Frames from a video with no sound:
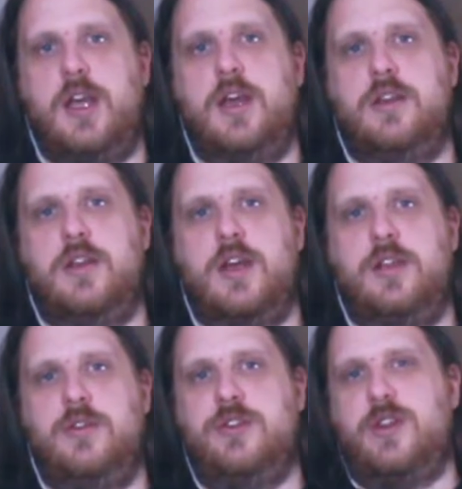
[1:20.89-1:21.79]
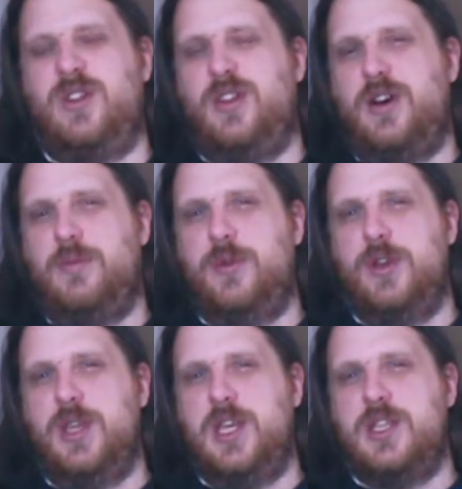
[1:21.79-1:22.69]
and I use a lot more
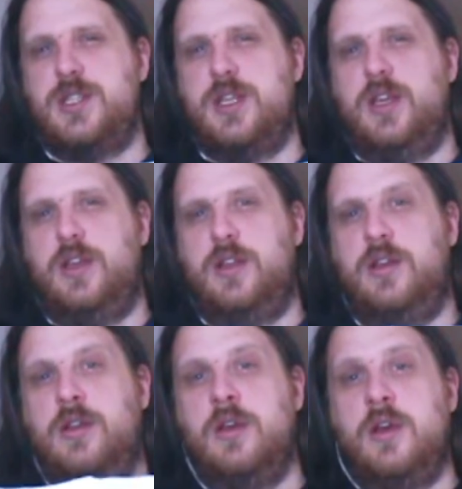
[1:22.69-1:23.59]
of this in